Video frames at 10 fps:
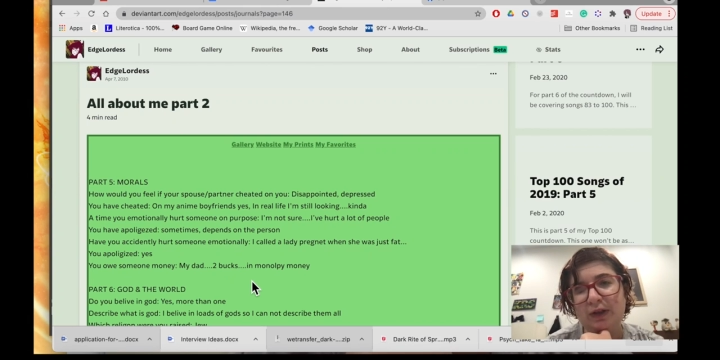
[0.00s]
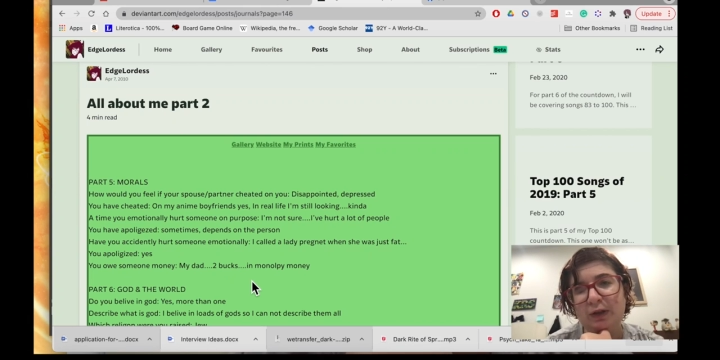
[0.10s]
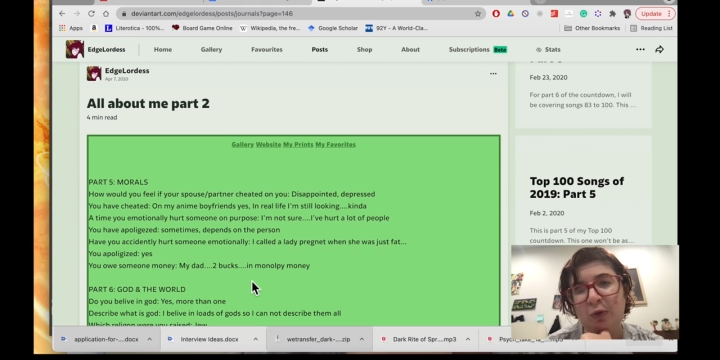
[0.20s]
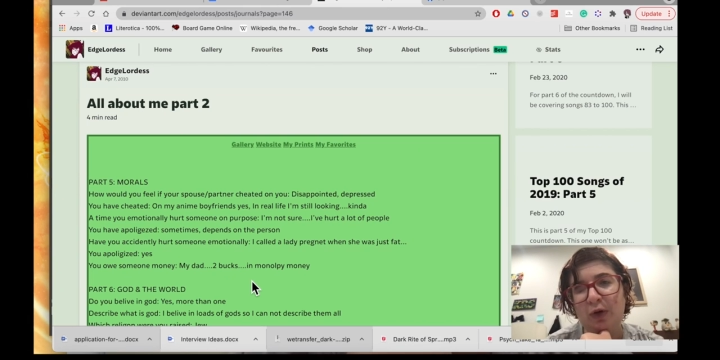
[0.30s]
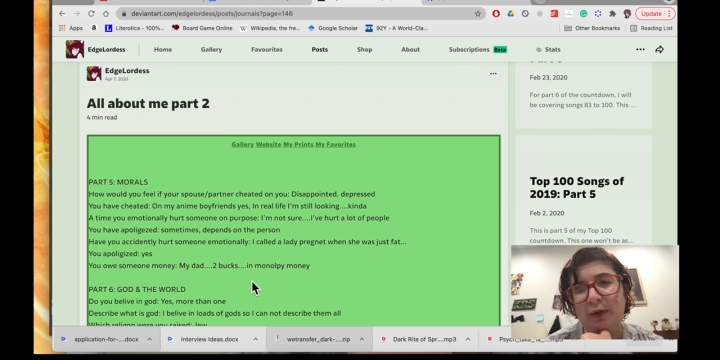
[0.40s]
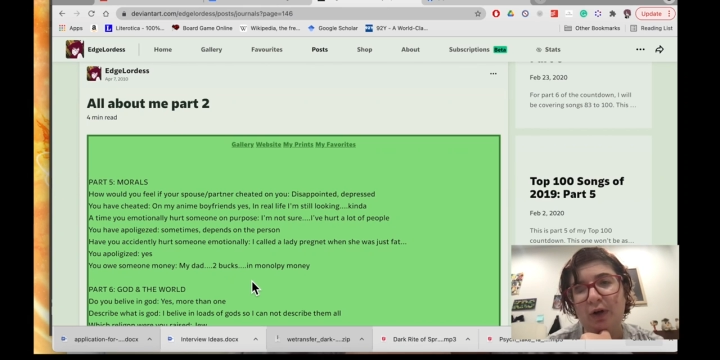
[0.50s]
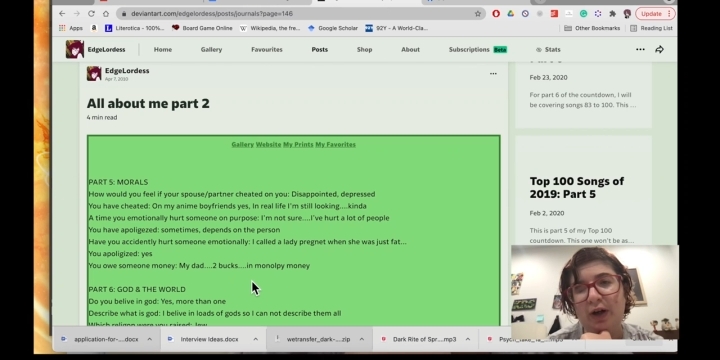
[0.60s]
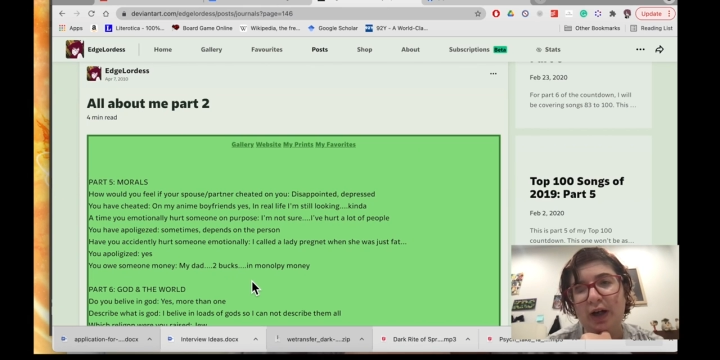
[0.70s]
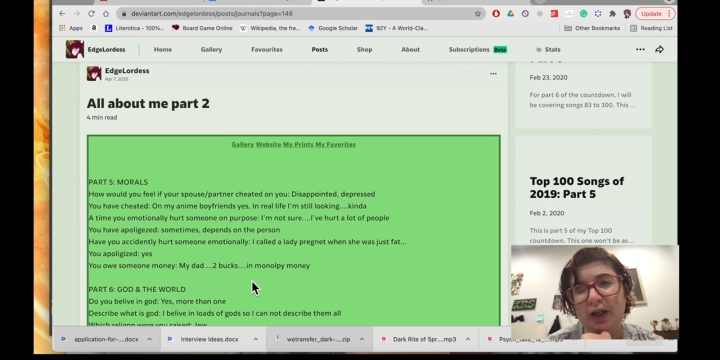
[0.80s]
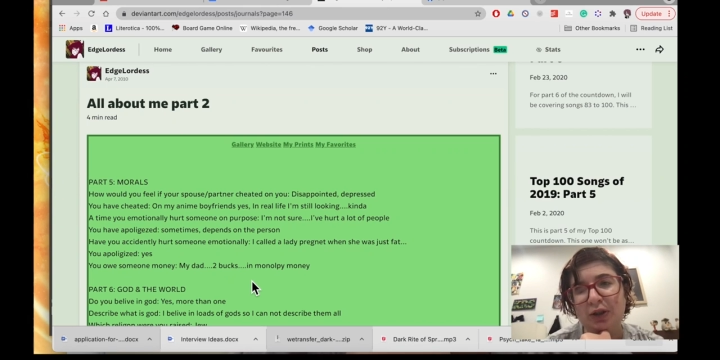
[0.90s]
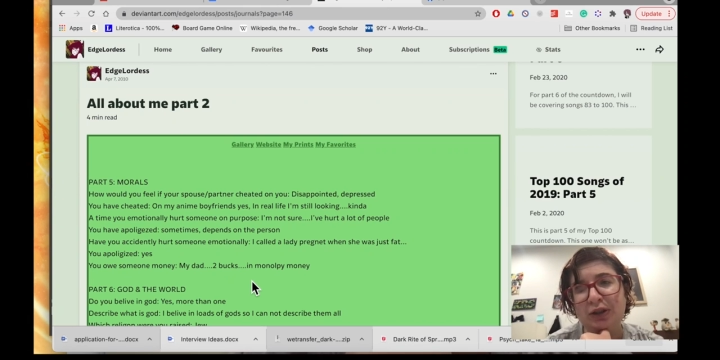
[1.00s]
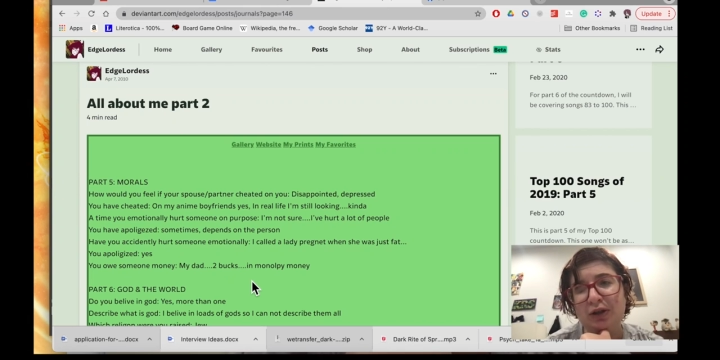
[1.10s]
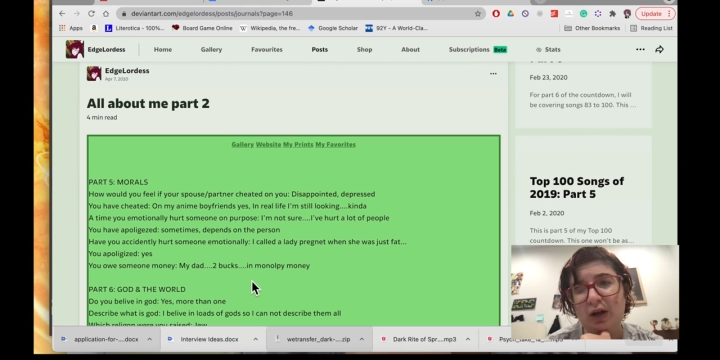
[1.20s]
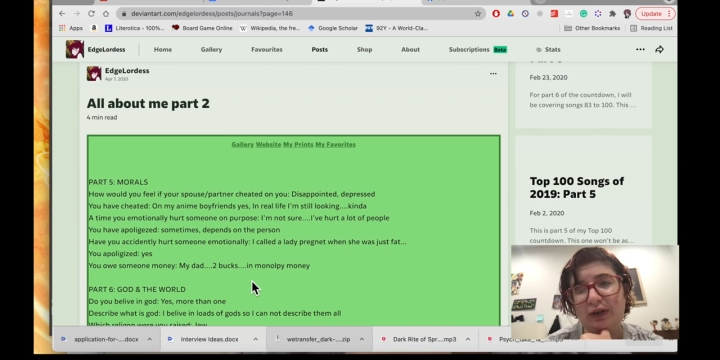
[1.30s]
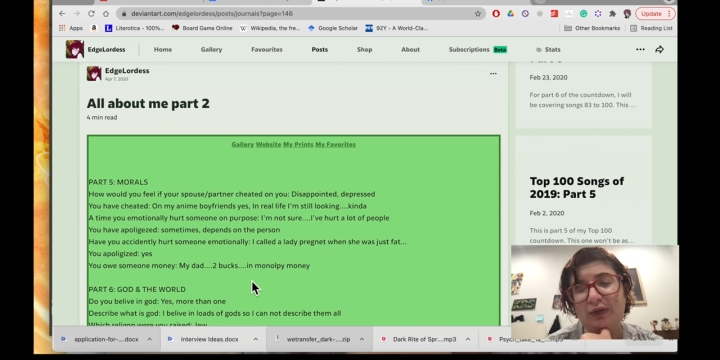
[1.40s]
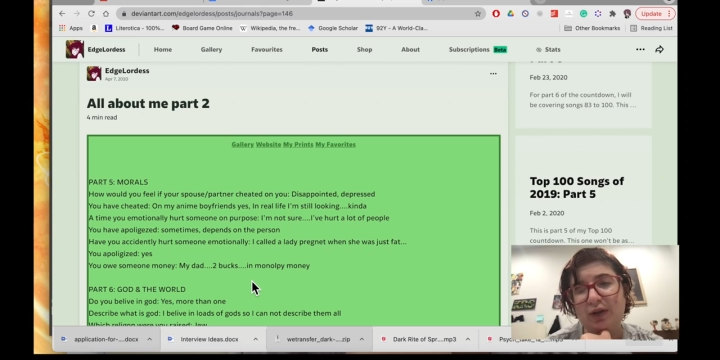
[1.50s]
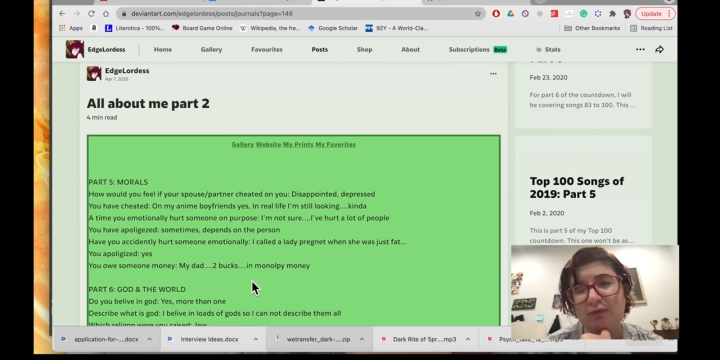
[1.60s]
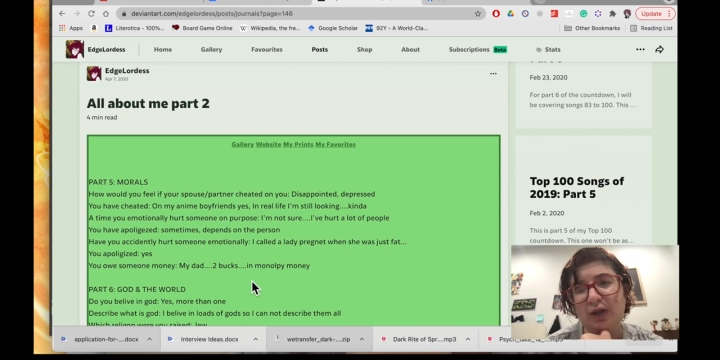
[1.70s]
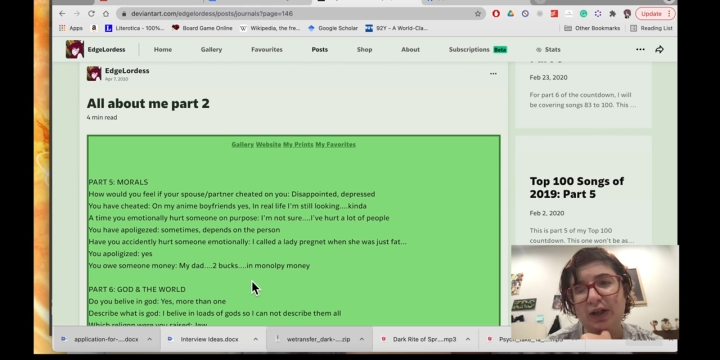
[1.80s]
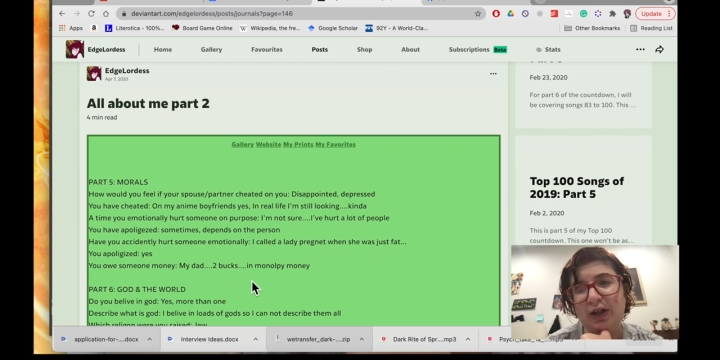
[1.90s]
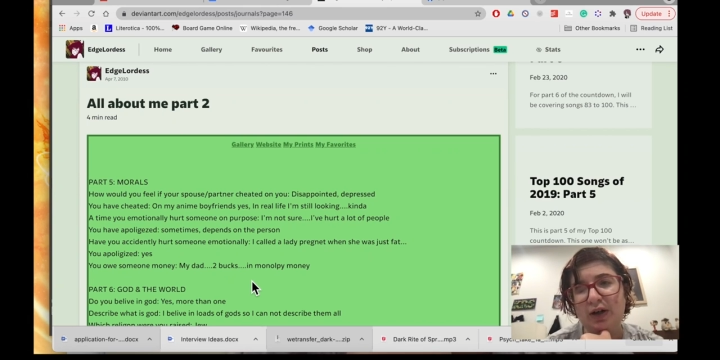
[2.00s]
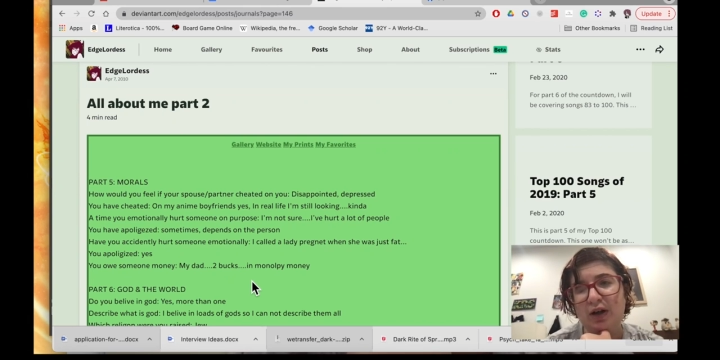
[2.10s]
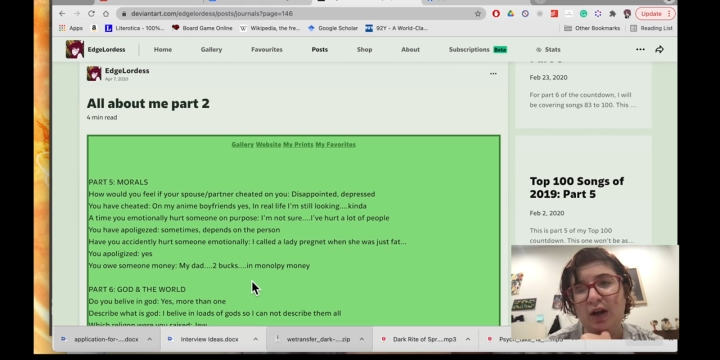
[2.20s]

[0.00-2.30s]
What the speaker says: to the point where I actually doxed somebody.